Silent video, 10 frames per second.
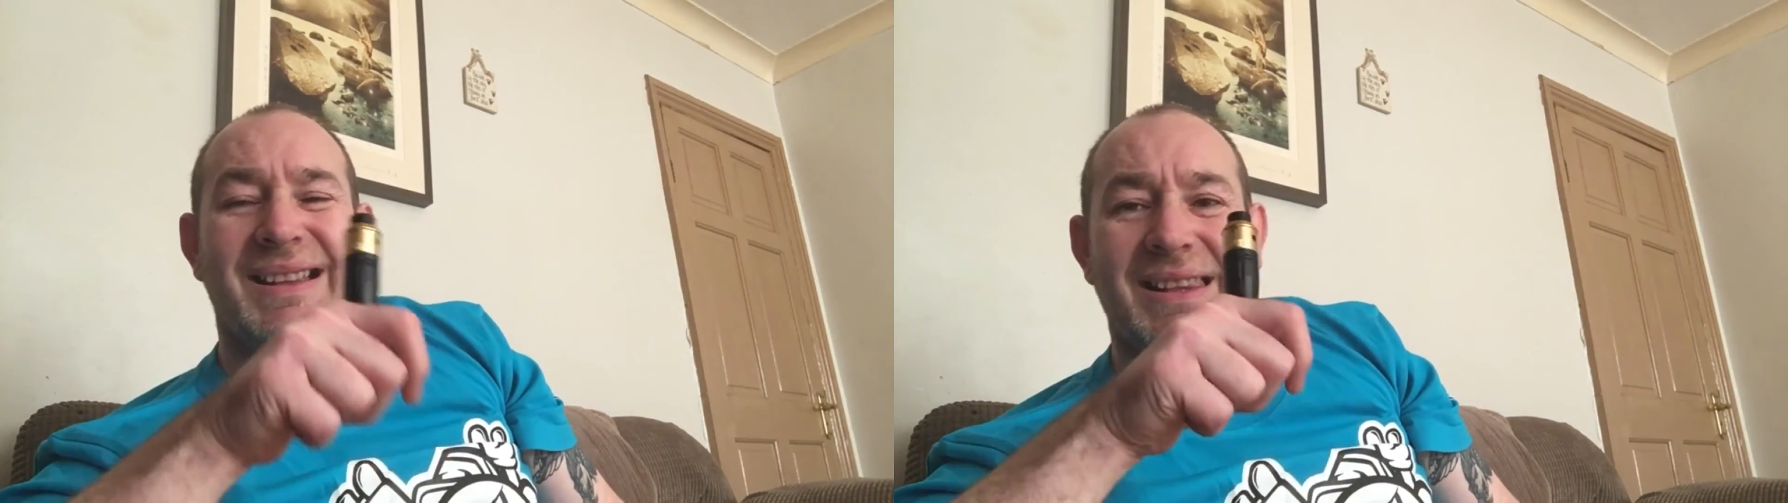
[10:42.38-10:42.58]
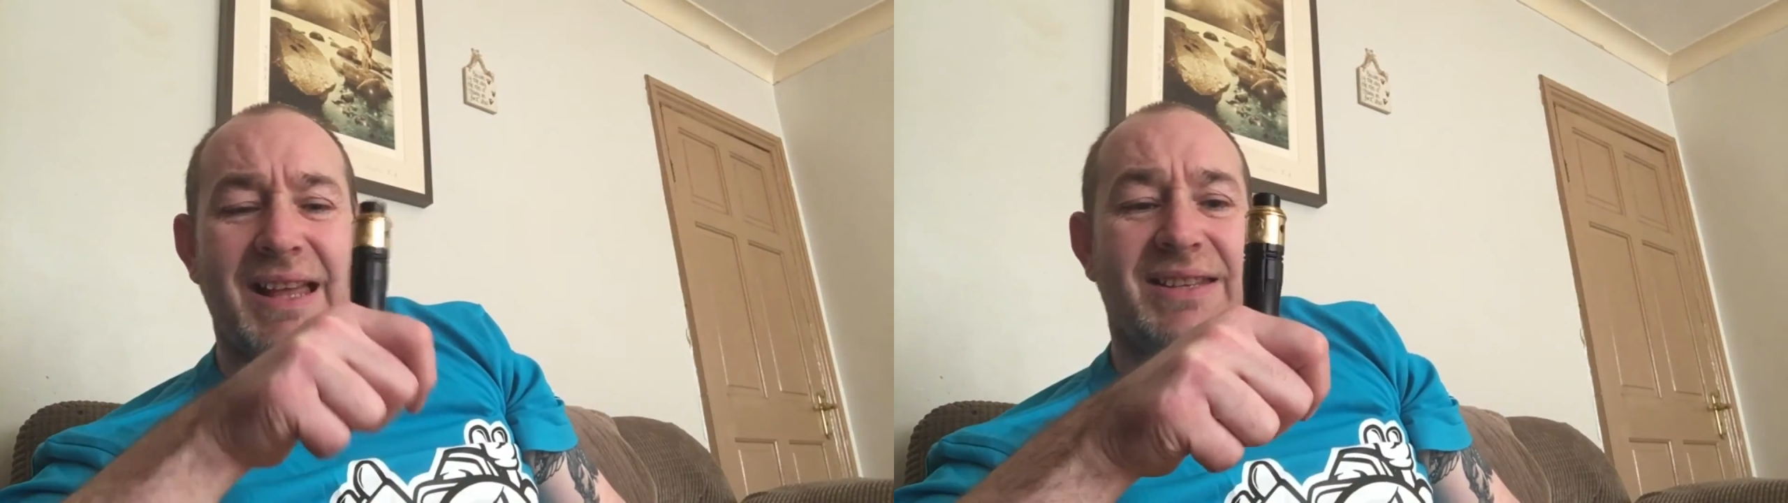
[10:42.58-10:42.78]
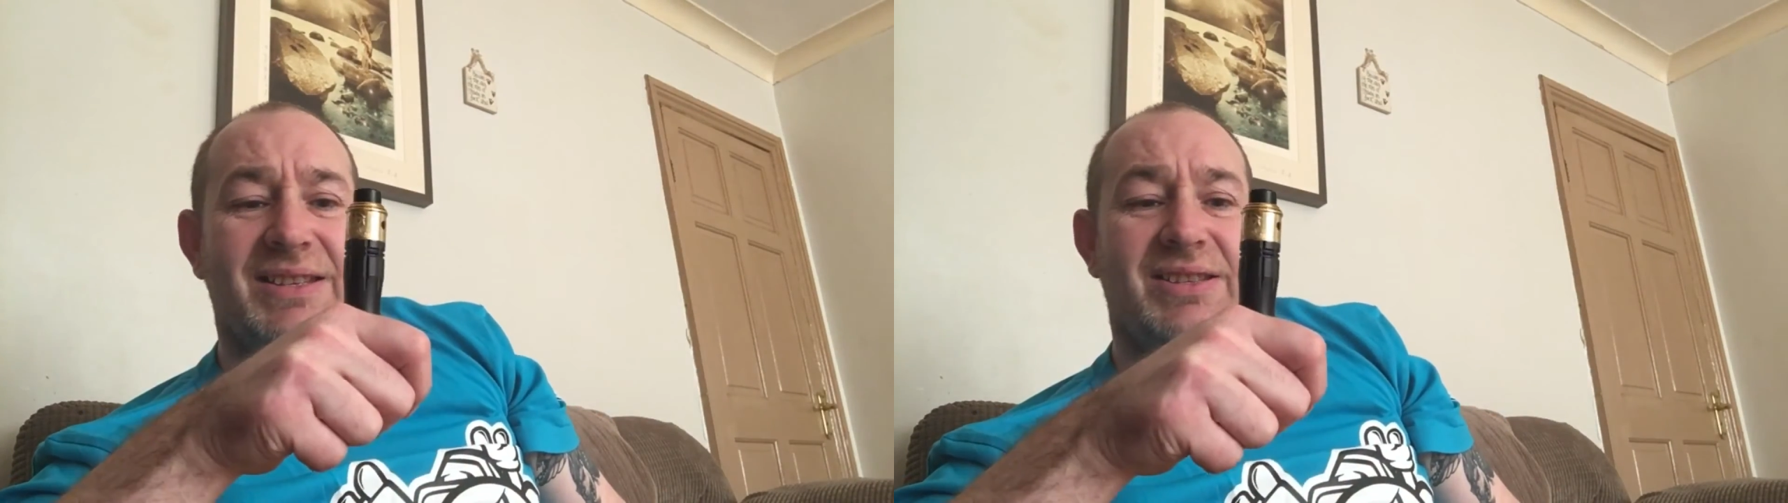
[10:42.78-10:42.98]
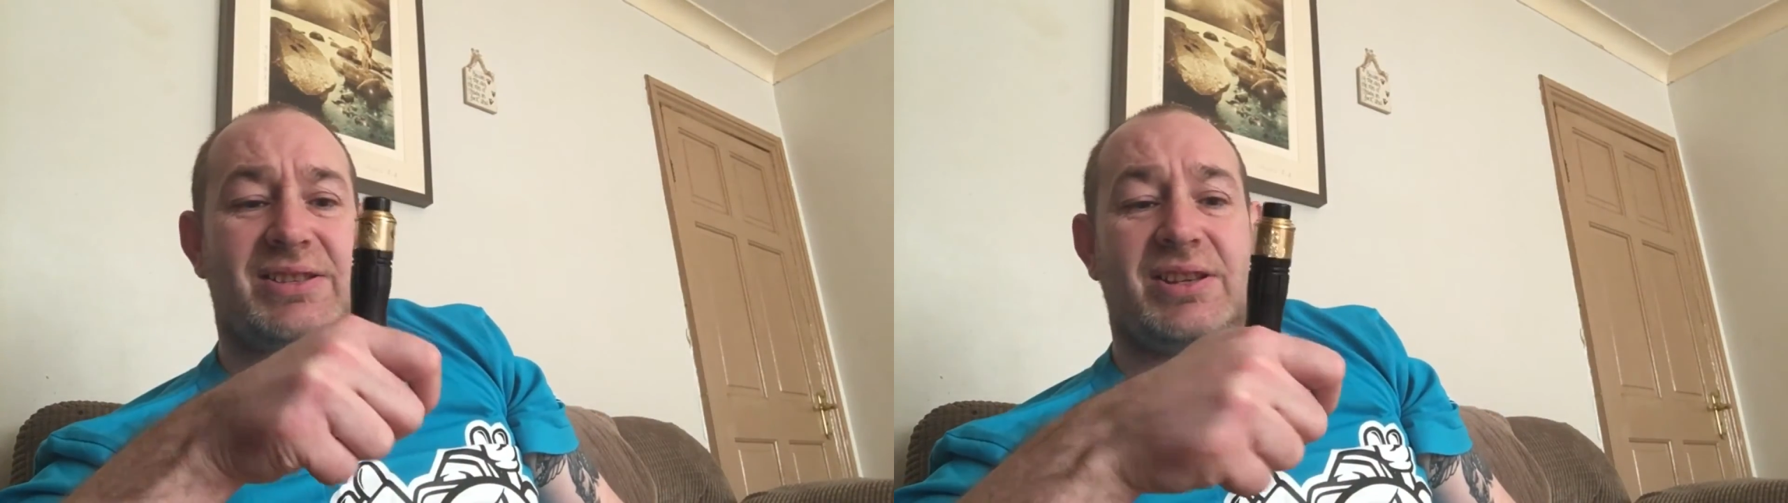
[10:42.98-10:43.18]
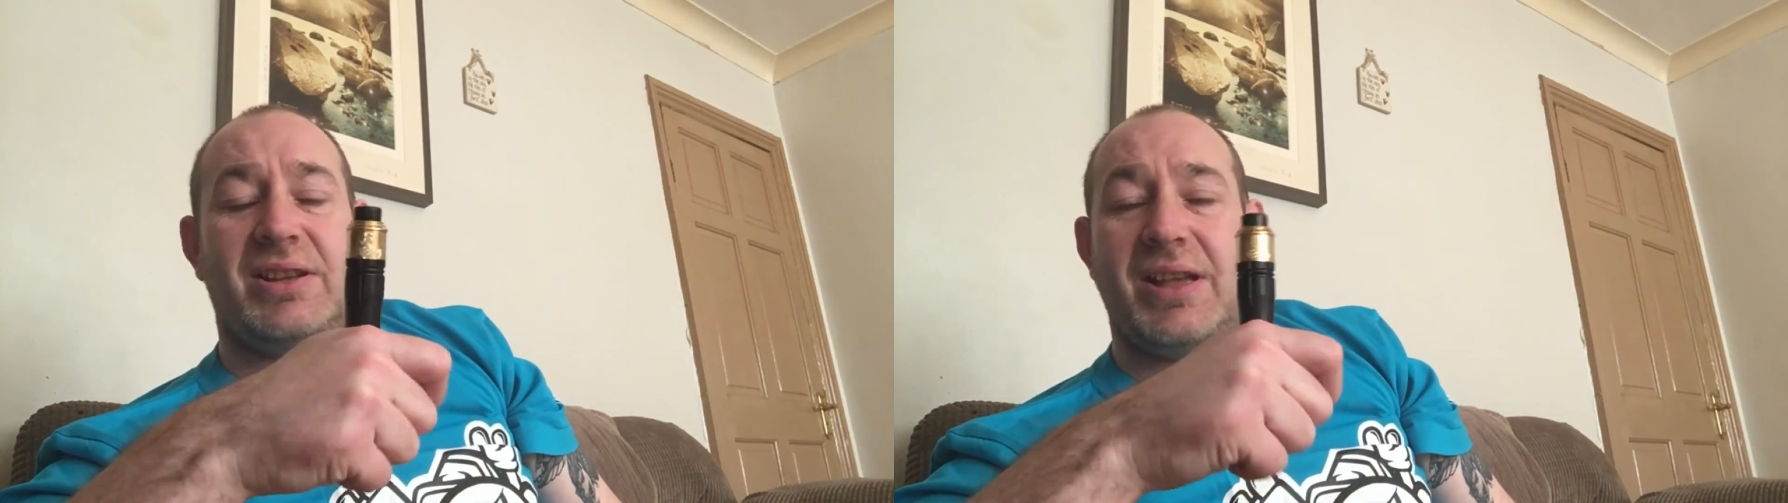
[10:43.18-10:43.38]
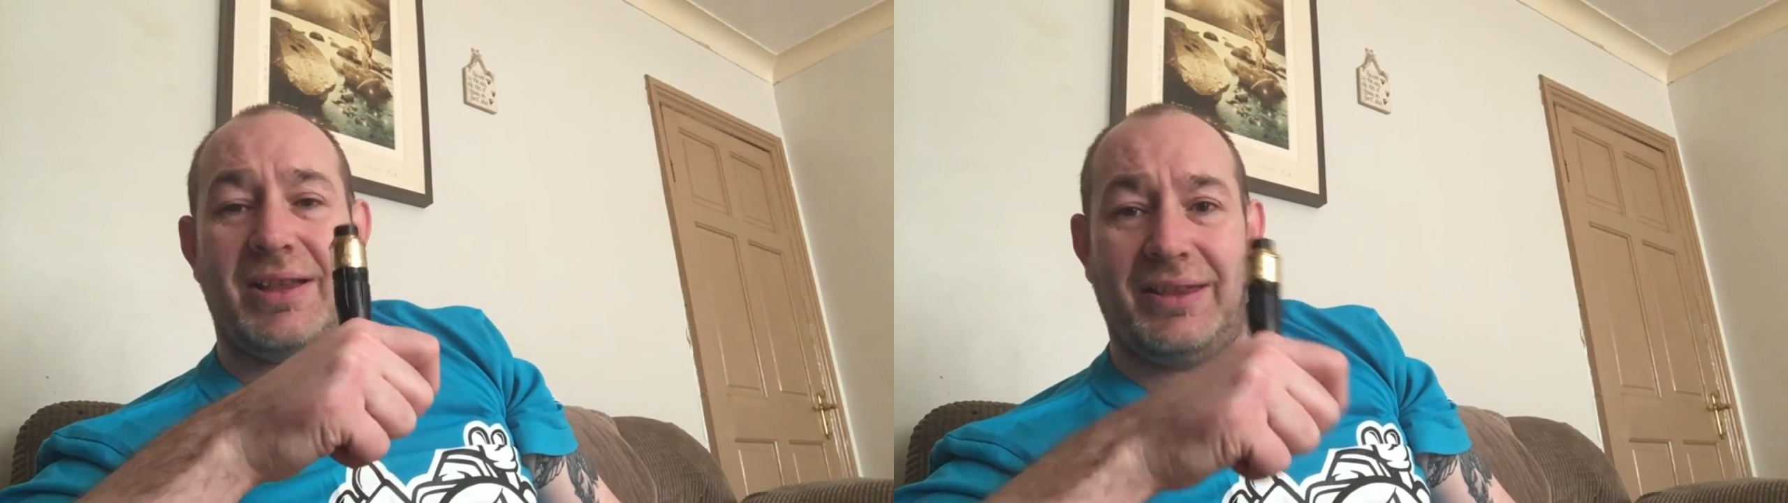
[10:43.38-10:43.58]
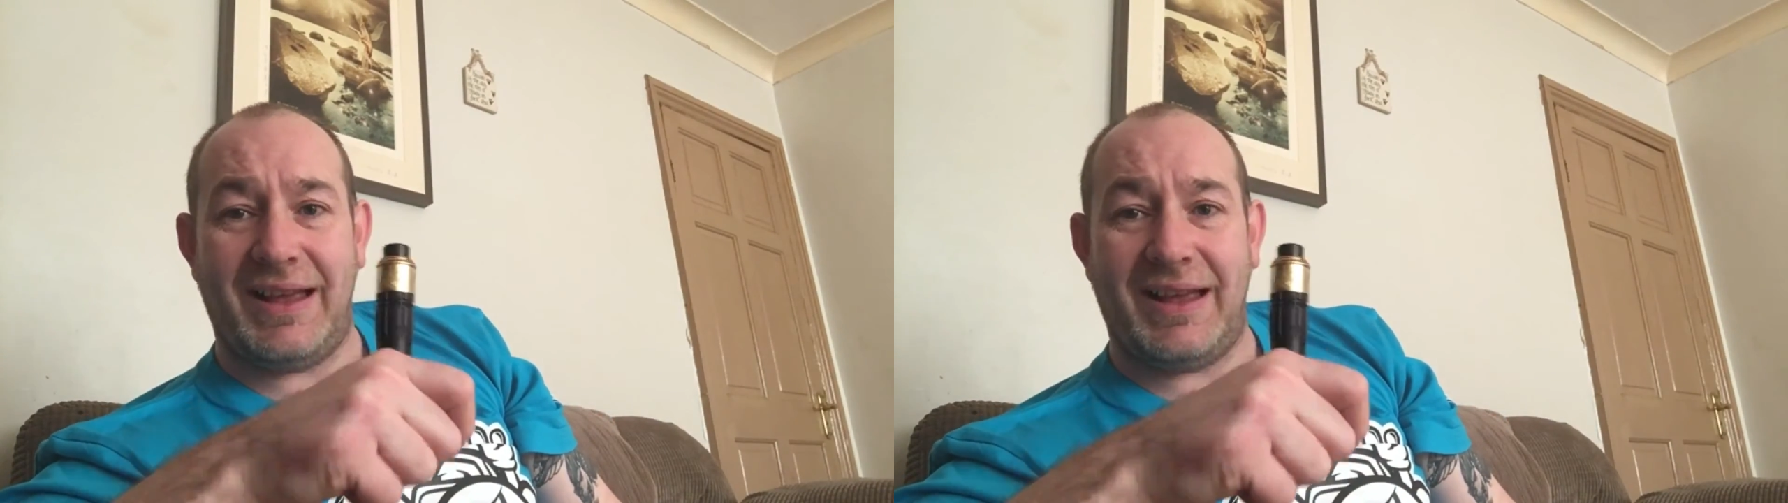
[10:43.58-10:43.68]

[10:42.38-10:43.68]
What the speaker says: Lasts and